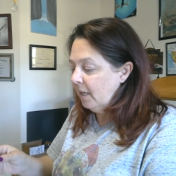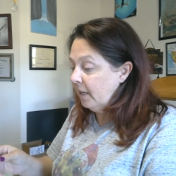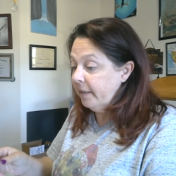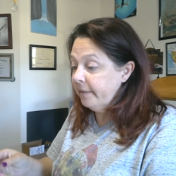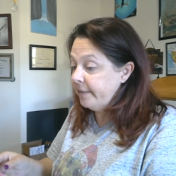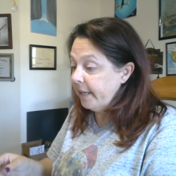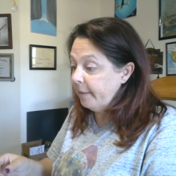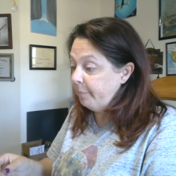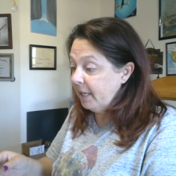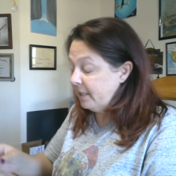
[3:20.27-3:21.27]

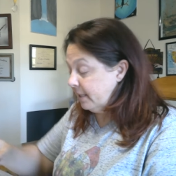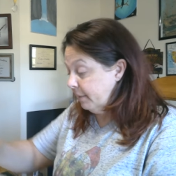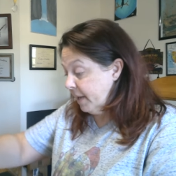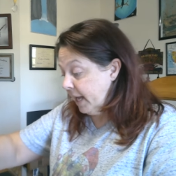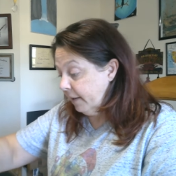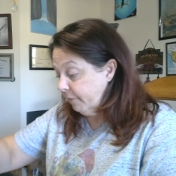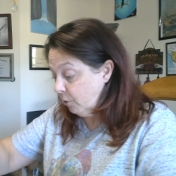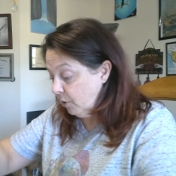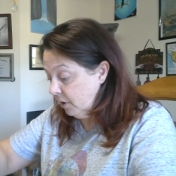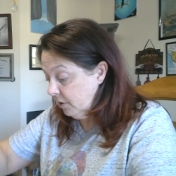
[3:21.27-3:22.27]
Inside a plastic bag, of
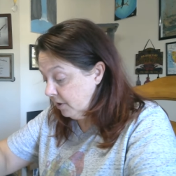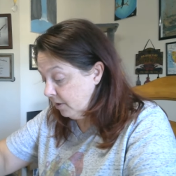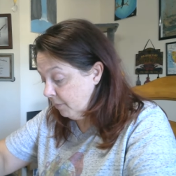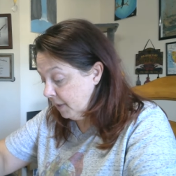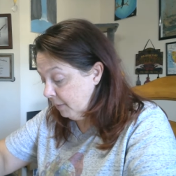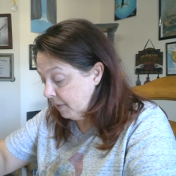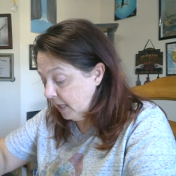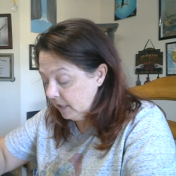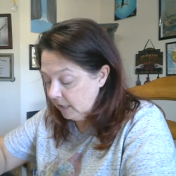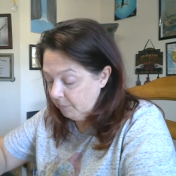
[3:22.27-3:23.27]
course. So many
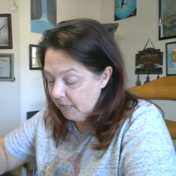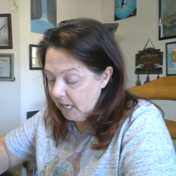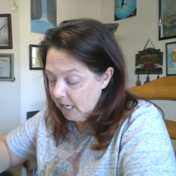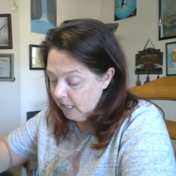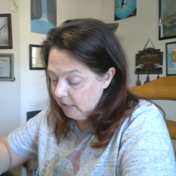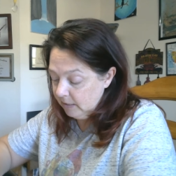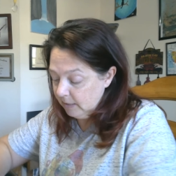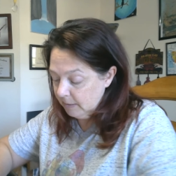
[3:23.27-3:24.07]
plastic bags.